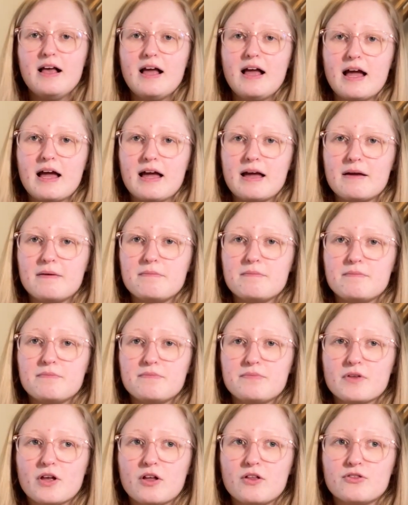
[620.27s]

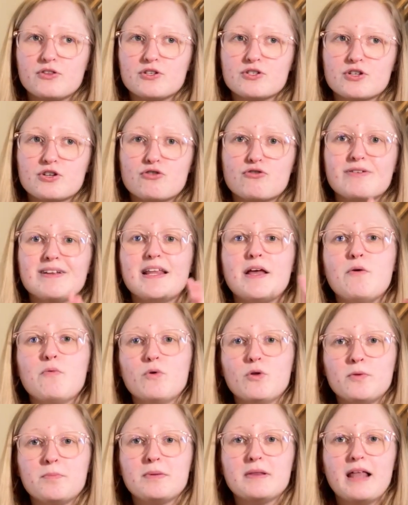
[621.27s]
there's acrylic
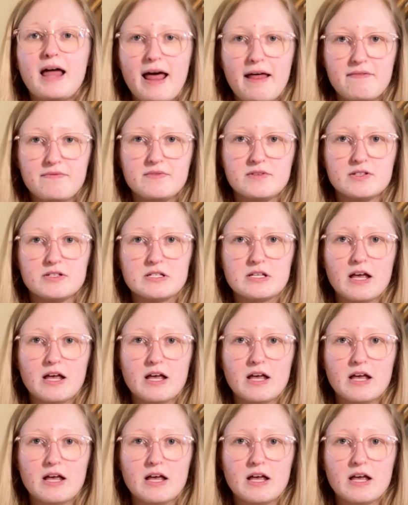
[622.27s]
wool blends,